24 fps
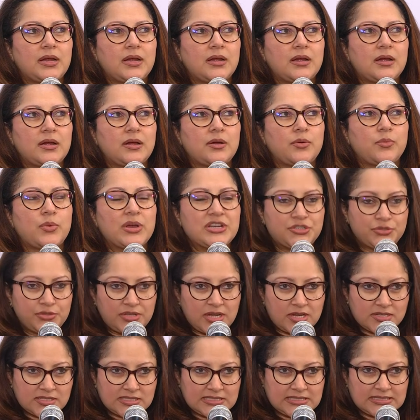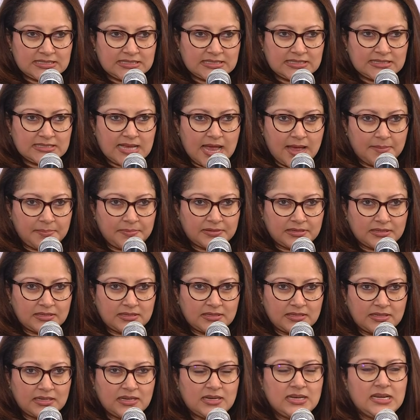When 2006 happened,
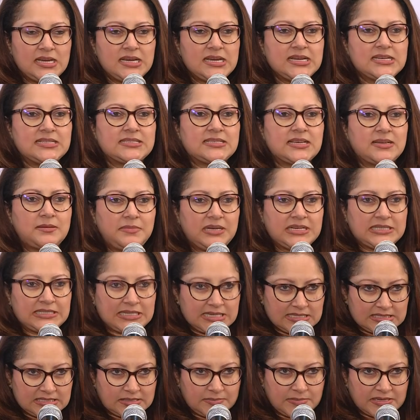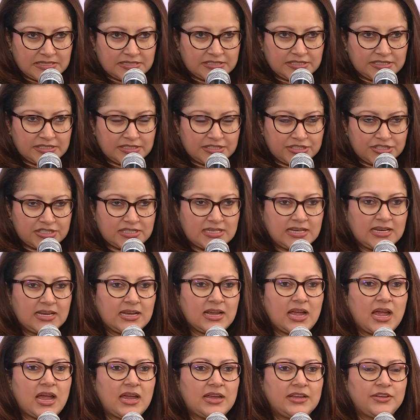he sent me a text message saying,
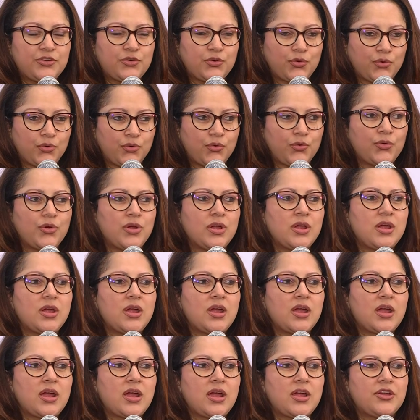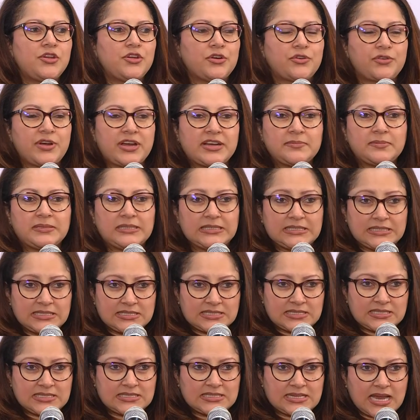I know your credibility is
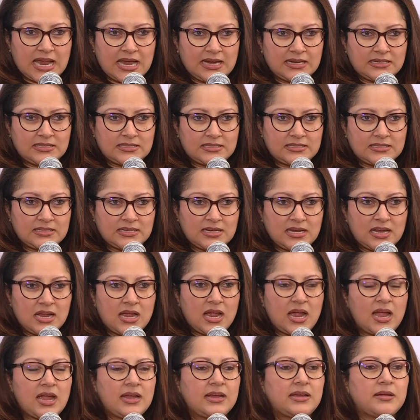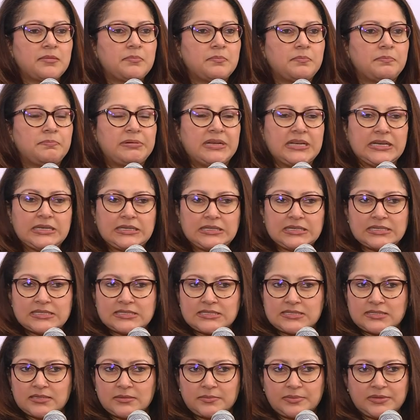intact. I completely
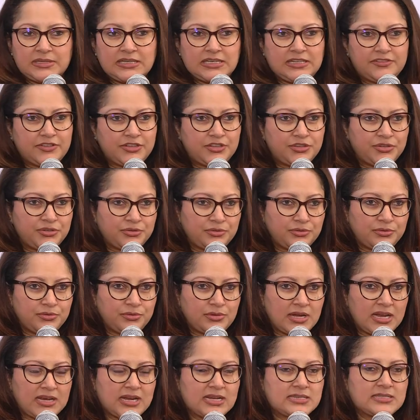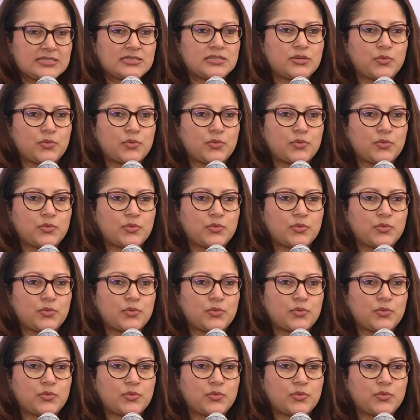still believe in you and I still want